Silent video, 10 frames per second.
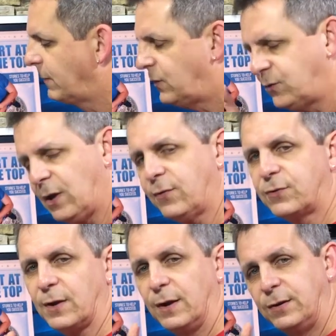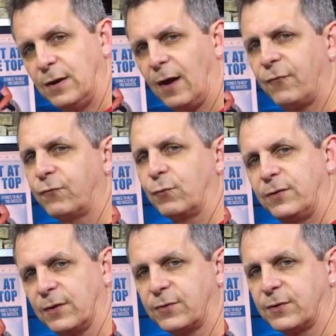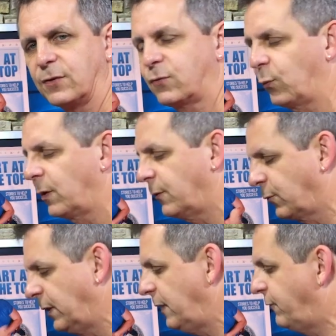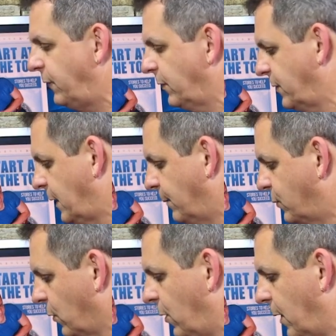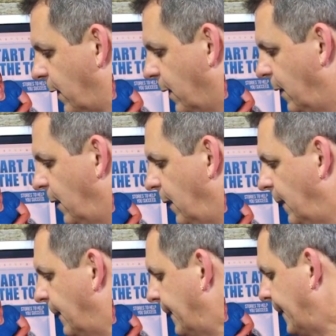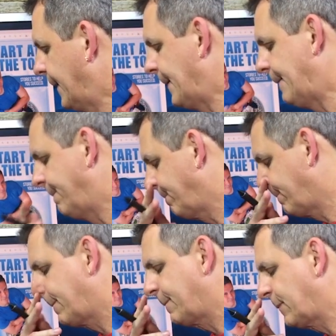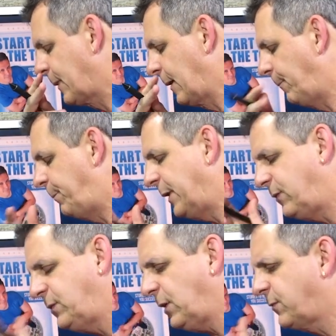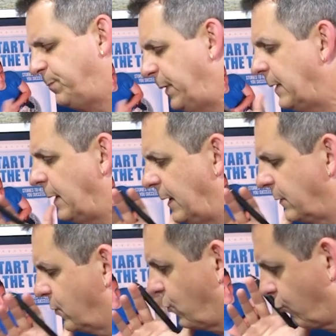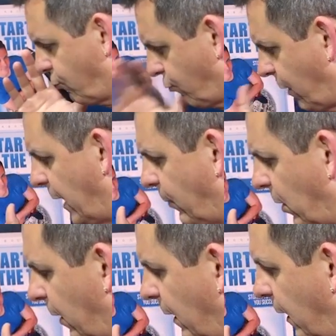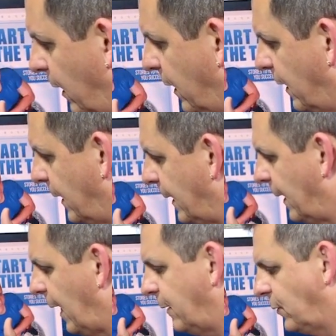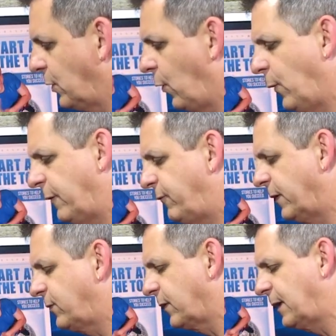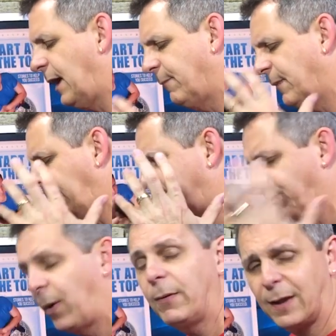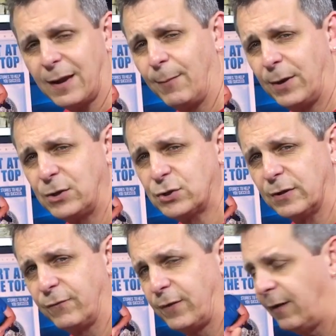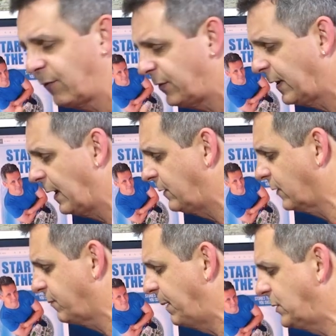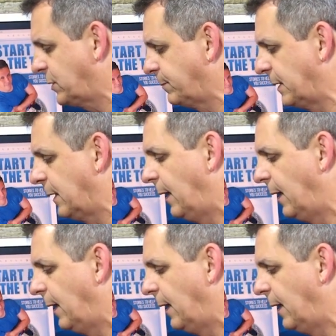just enough resistance where it really feels like I'm drawing. But it's just been incredible. I don't know if it's it's probably a combination of everything I just mentioned, but